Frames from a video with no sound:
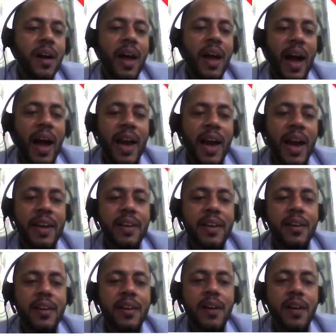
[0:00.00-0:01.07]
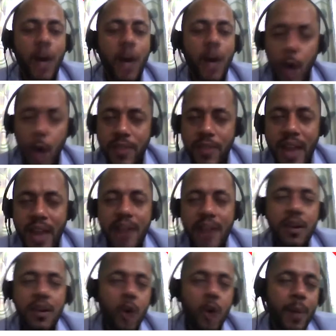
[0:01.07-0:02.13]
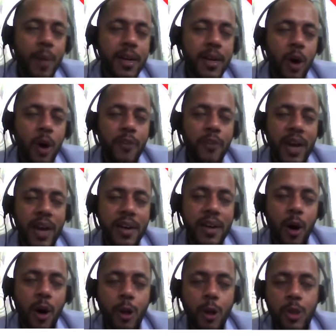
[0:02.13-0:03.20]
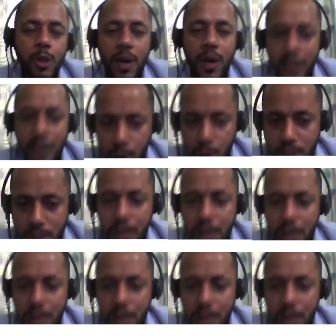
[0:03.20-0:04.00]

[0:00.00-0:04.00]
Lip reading: and along with that, Government of Canada also announced